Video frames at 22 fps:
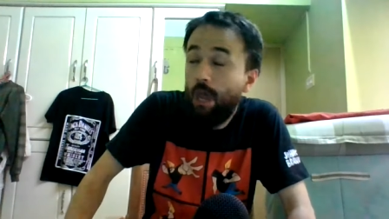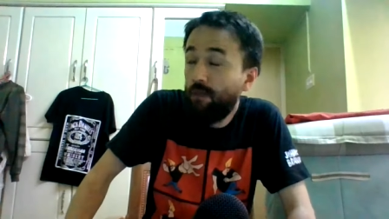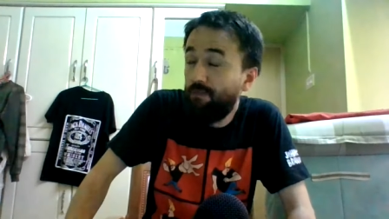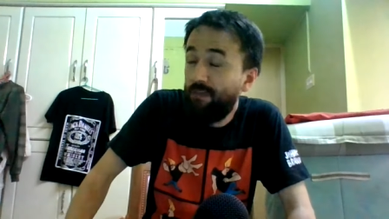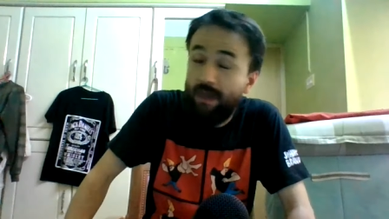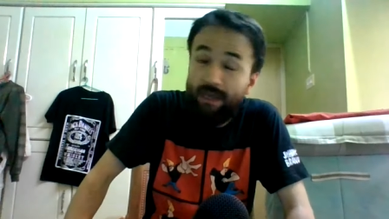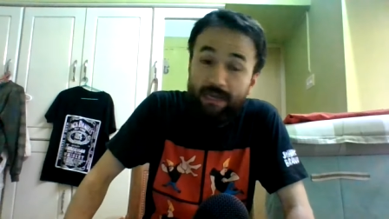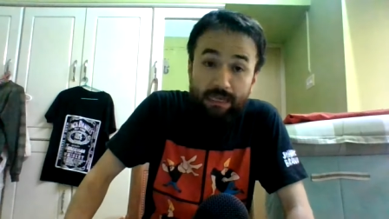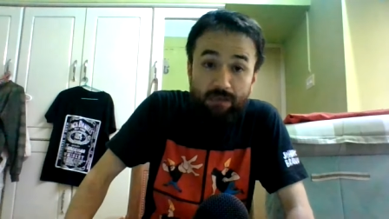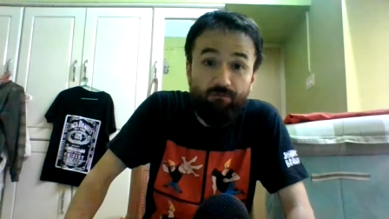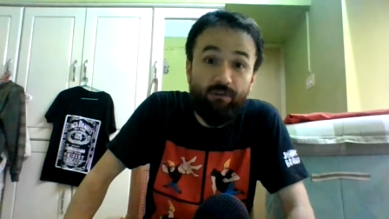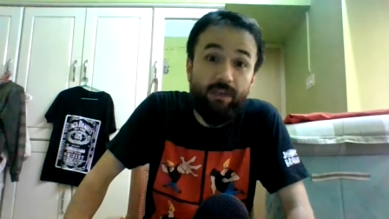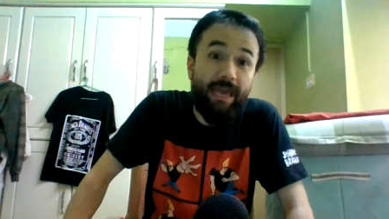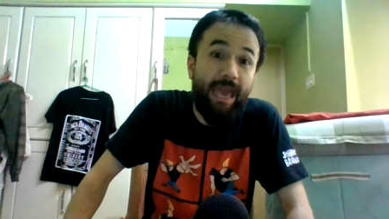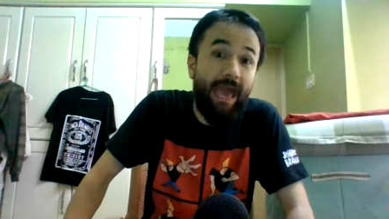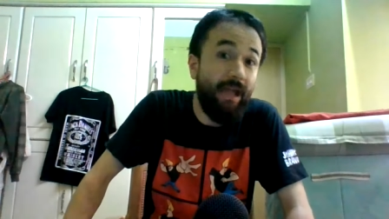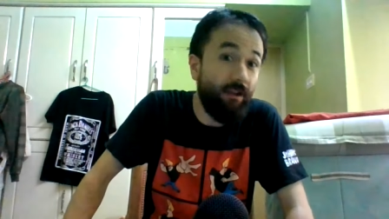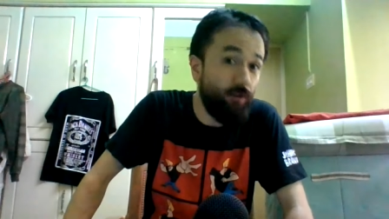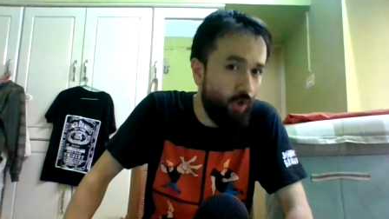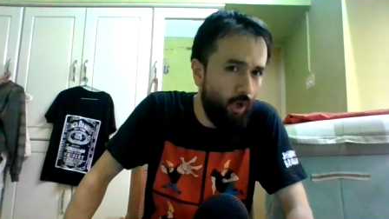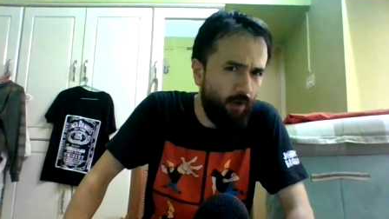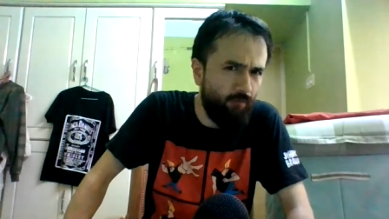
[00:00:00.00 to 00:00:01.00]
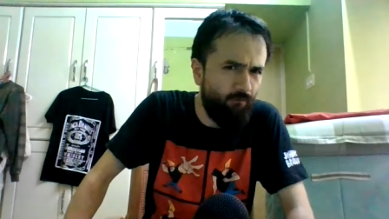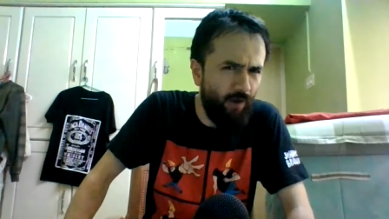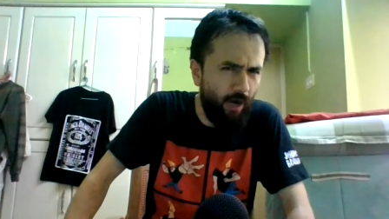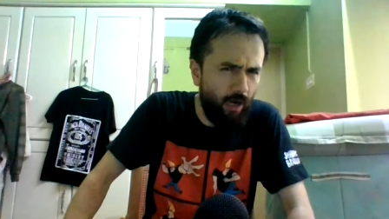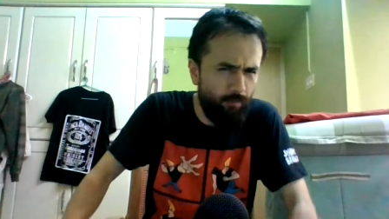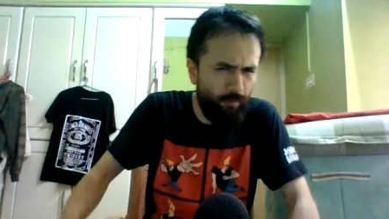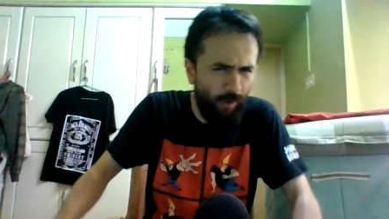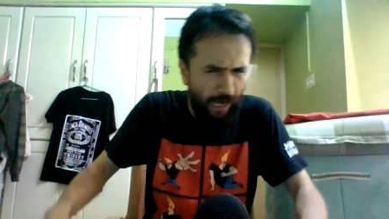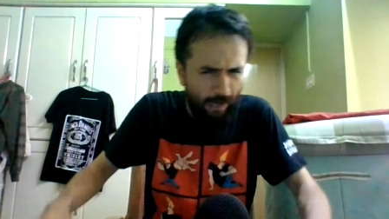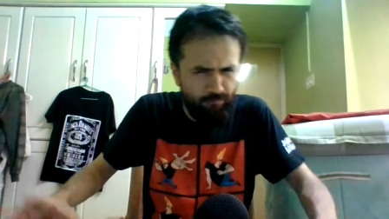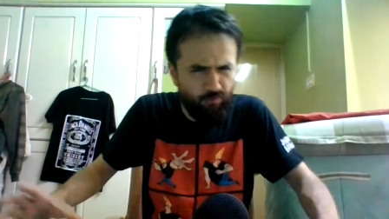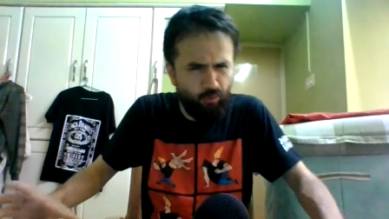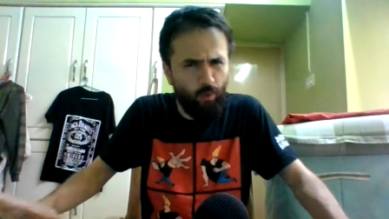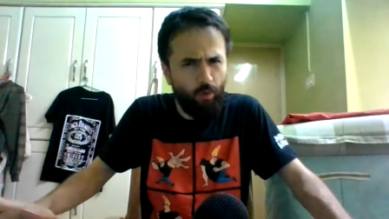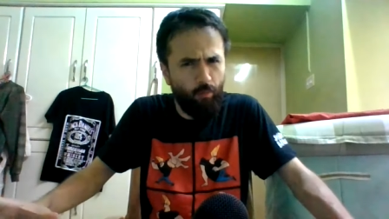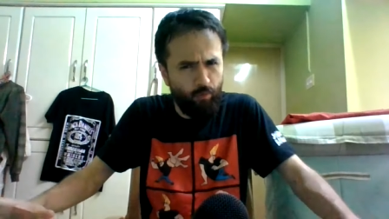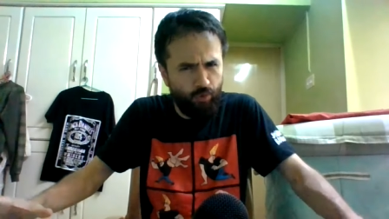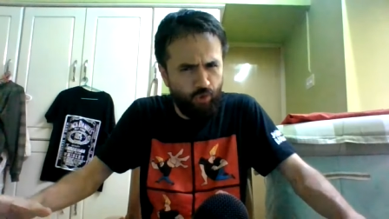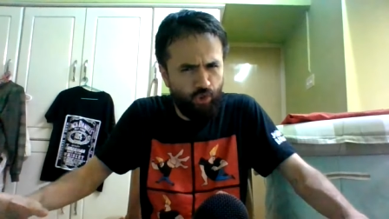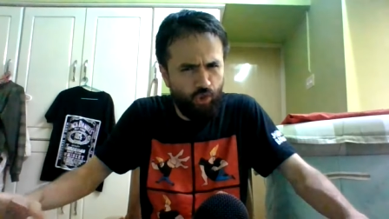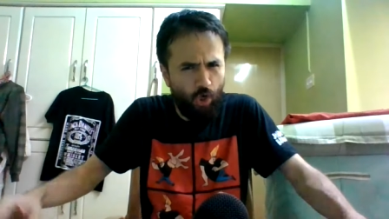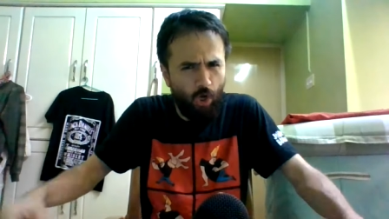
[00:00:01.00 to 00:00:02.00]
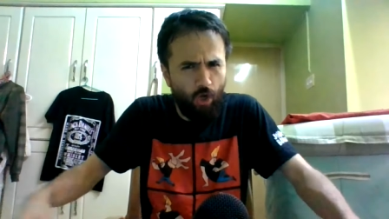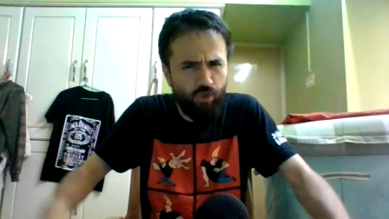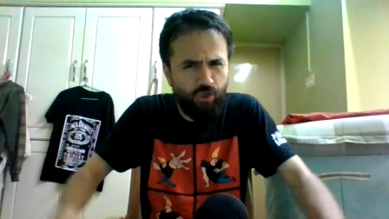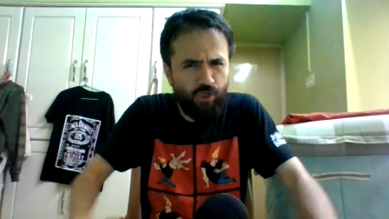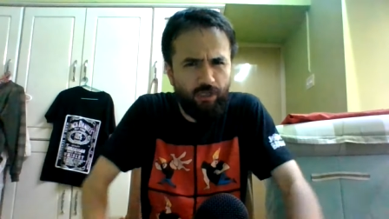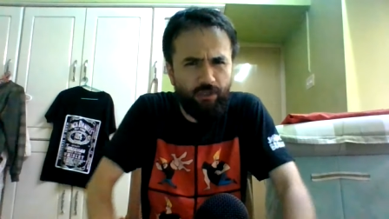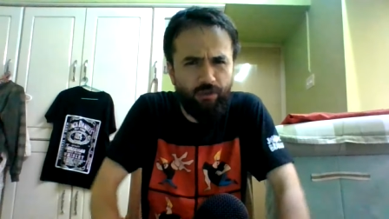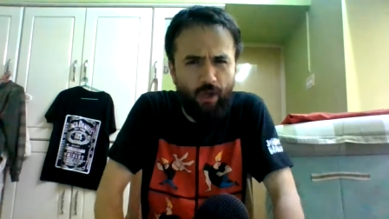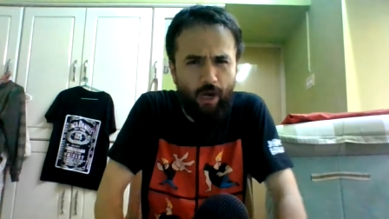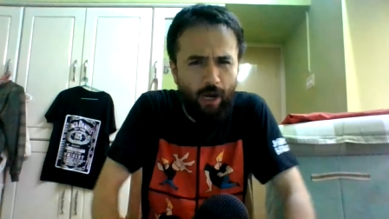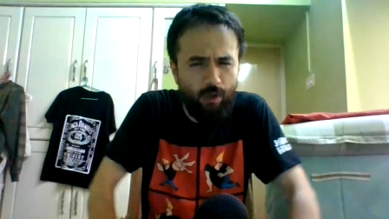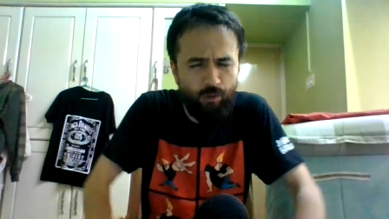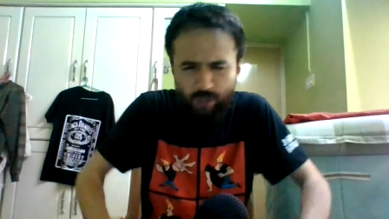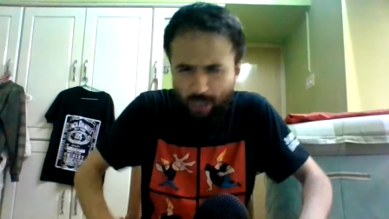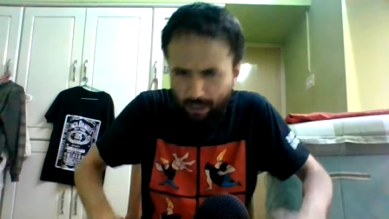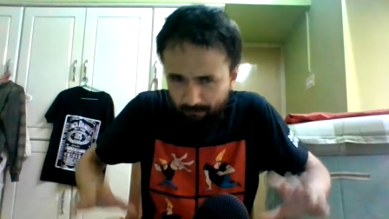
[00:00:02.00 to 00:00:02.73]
that EV had caught fire, perhaps while it was charging in their house.